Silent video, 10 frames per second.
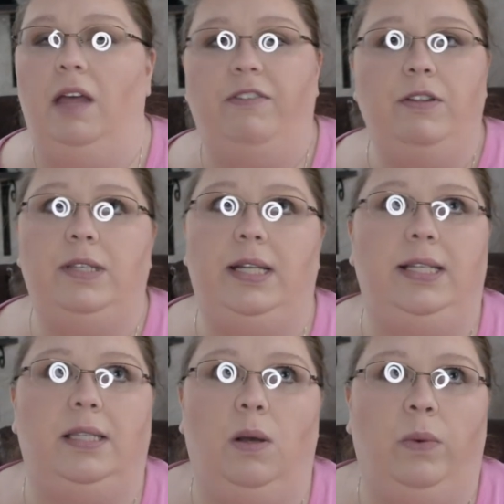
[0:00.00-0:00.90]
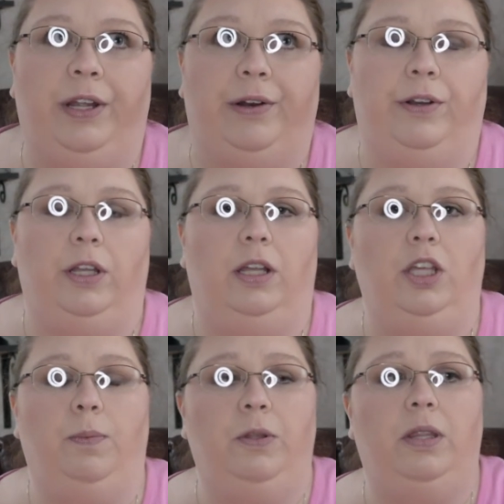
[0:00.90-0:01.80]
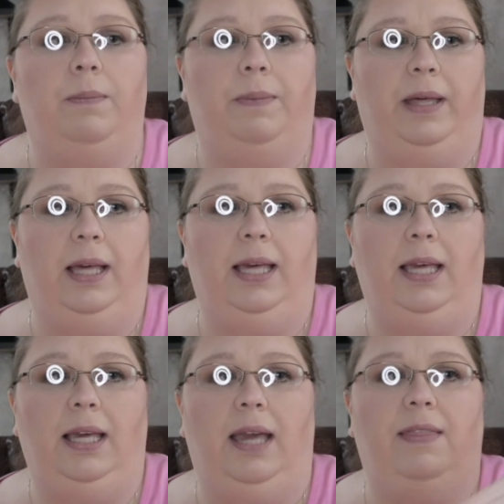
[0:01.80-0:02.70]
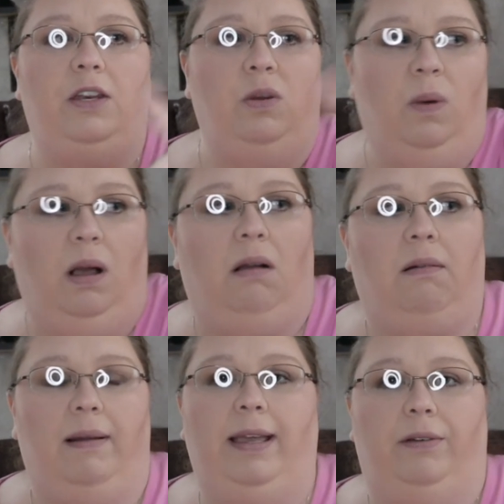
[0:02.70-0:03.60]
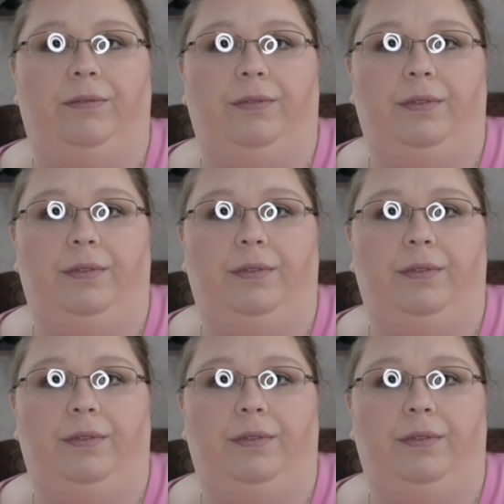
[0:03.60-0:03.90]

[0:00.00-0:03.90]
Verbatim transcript: Food City is so weird. You put the buggy and then you walk around